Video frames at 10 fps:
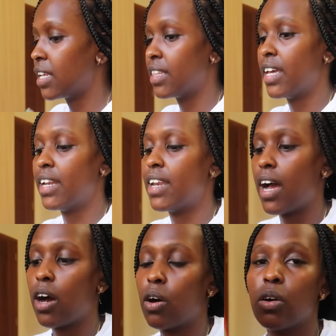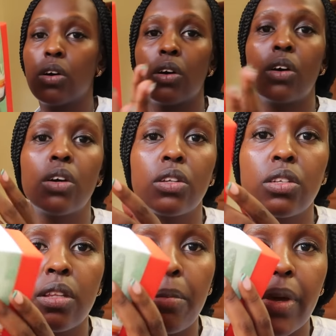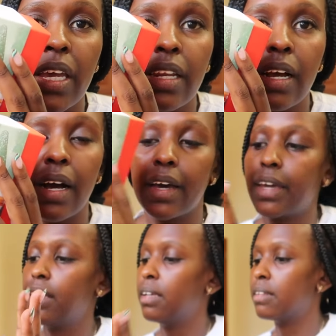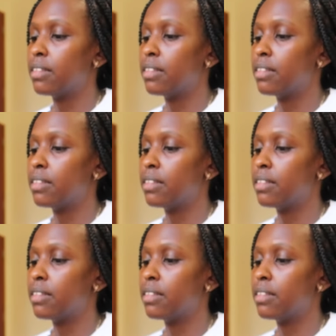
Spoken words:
And then now to the main guy.